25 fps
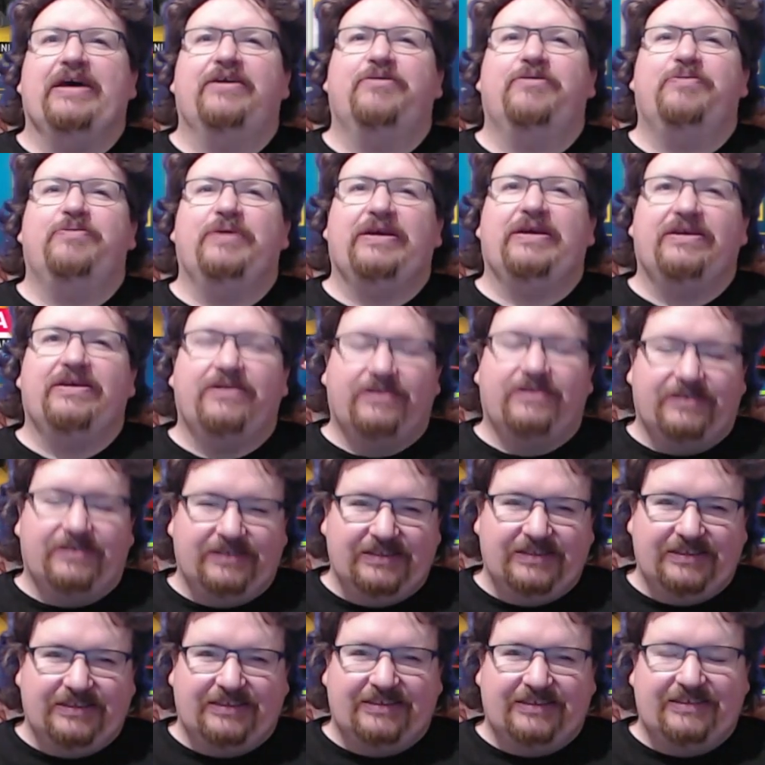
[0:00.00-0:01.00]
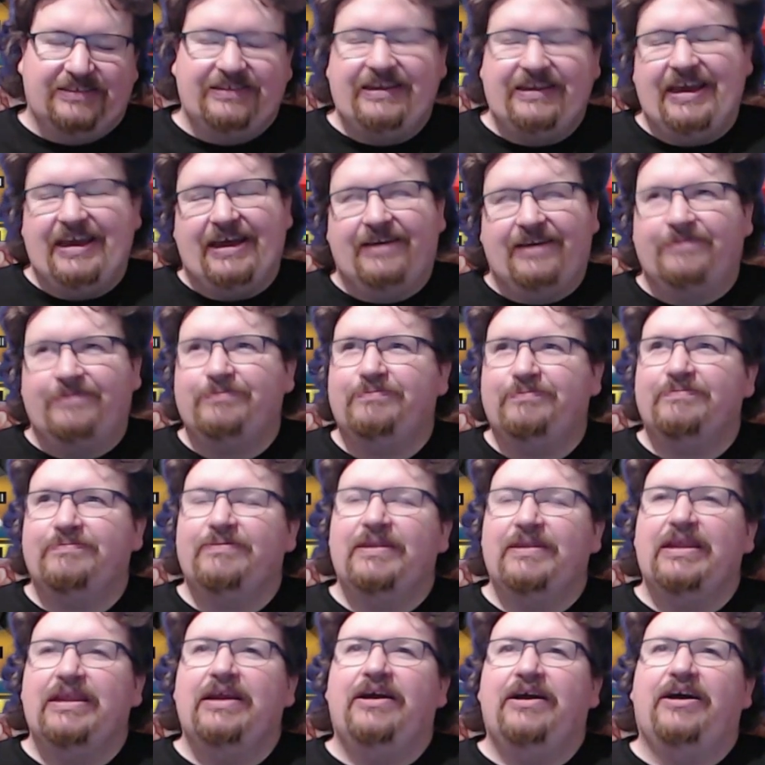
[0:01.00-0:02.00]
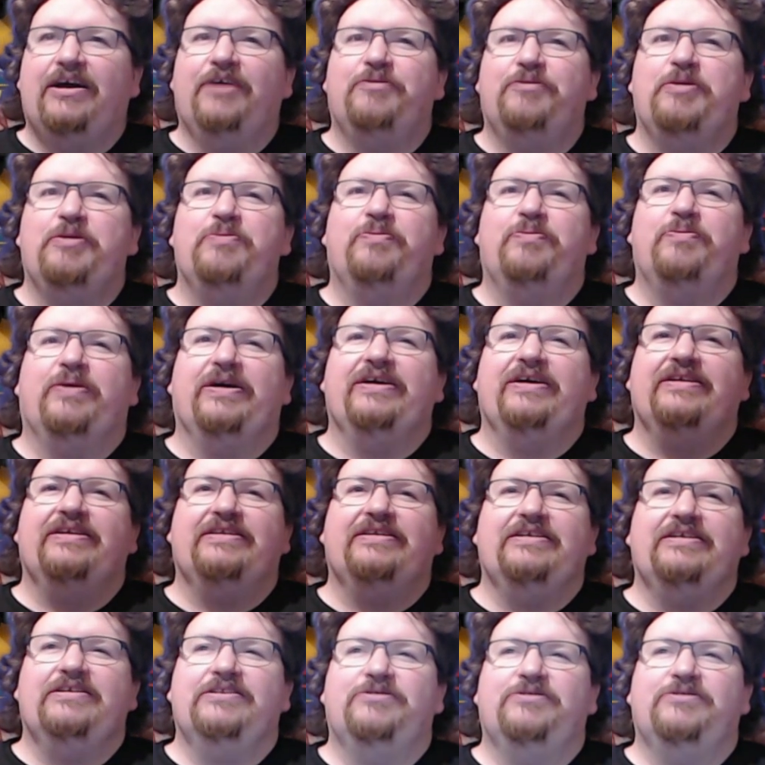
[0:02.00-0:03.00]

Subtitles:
bag, because, yeah, I've been buying